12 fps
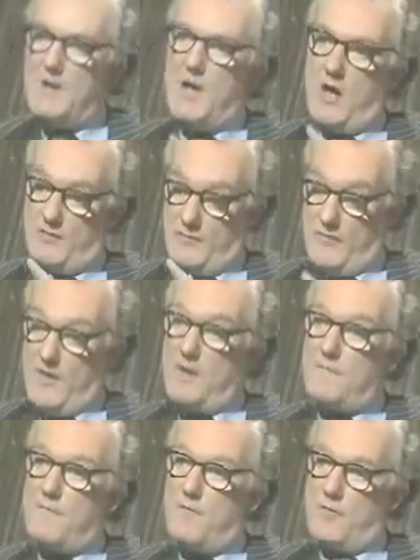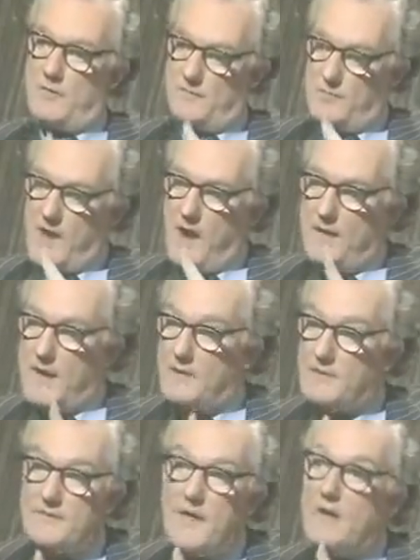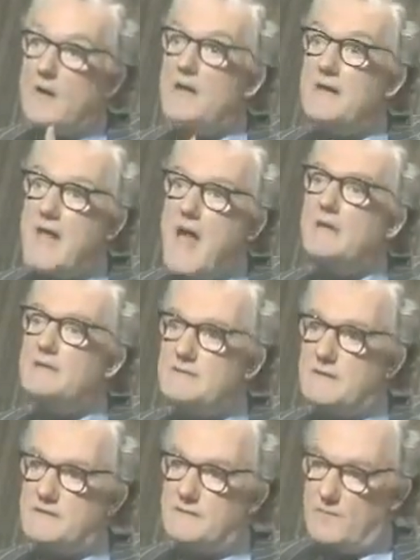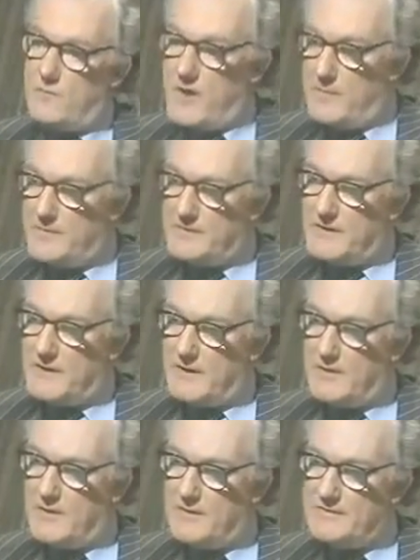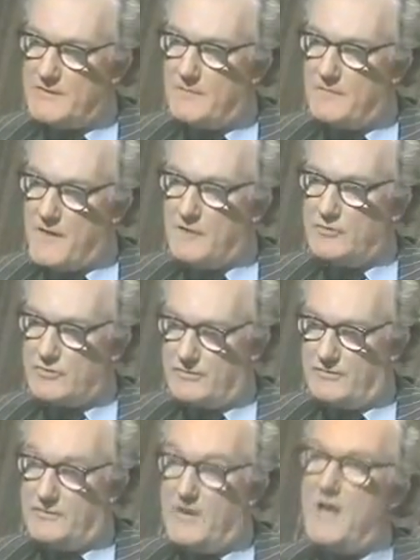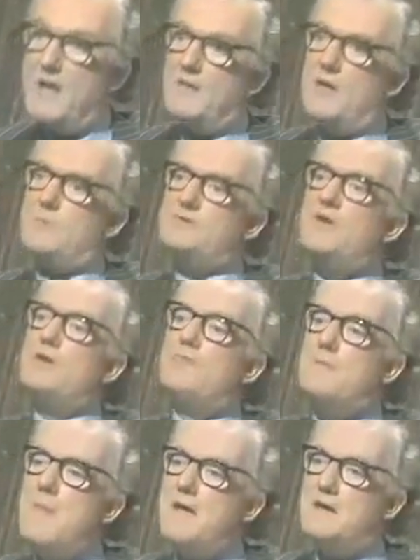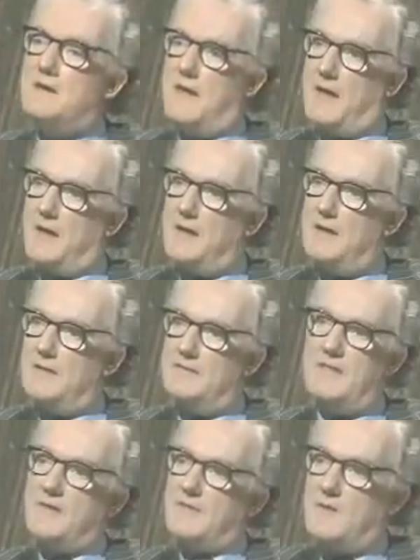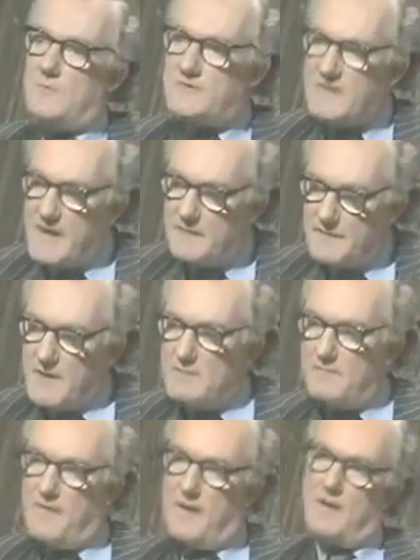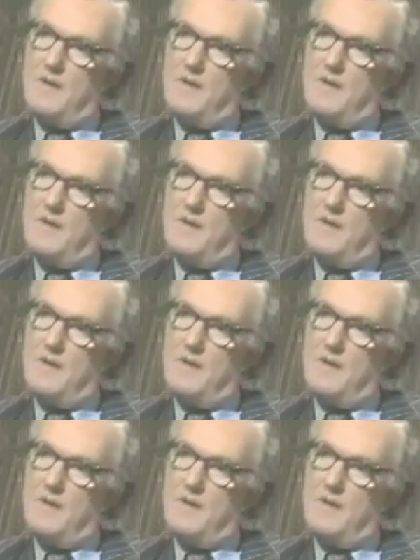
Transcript: And therefore, if you carried out a thorough analysis of the way a particular concept functioned, there was no remainder, nothing was left over.